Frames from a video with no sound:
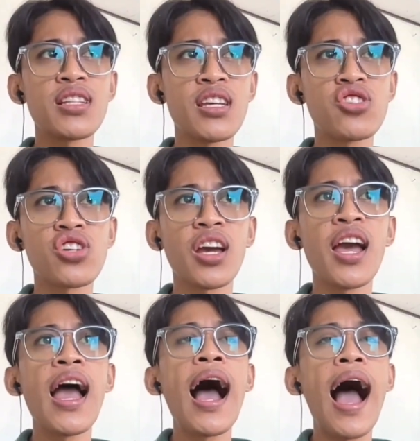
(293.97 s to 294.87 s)
teaching
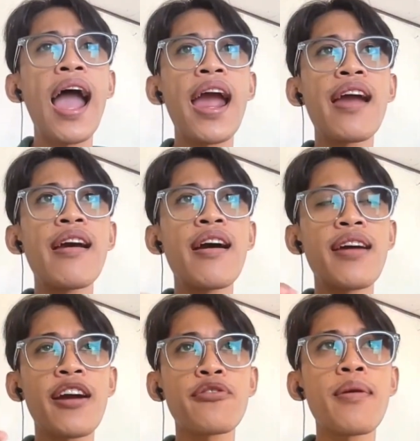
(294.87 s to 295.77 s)
i
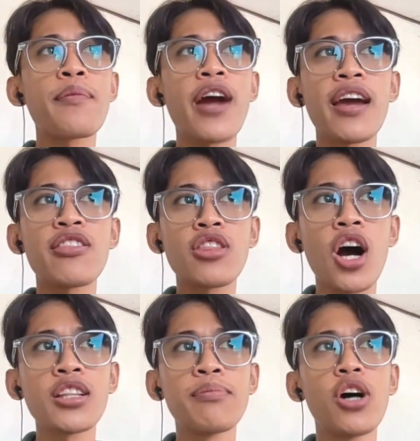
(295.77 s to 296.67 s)
i, remember i
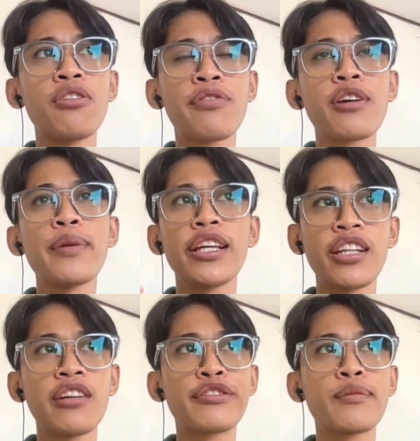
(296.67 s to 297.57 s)
thought about verbal
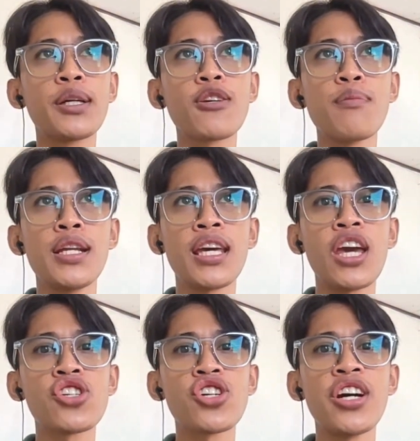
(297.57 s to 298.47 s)
and nonverbal
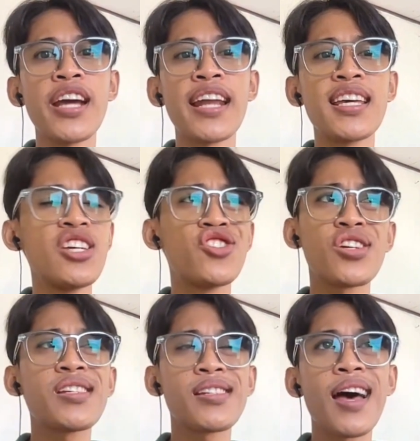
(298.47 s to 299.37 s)
communication and he
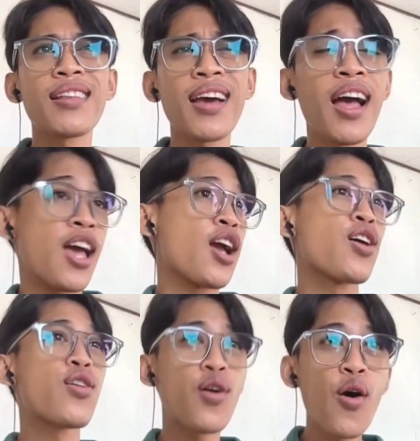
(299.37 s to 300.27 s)
just said
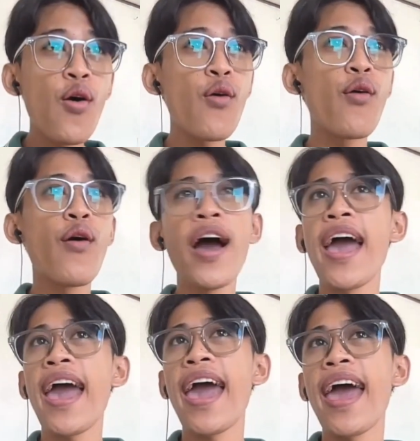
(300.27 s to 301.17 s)
go
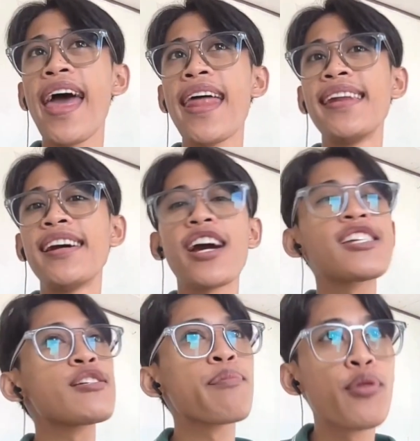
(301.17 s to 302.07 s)
and
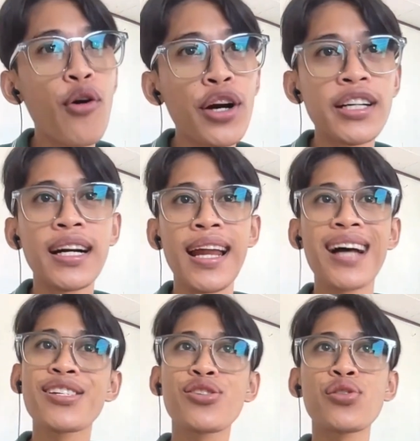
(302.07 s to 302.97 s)
explore the
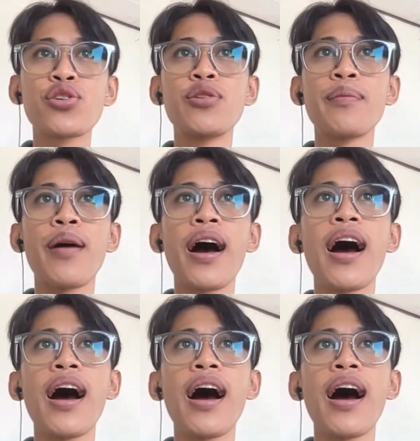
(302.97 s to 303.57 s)
classroom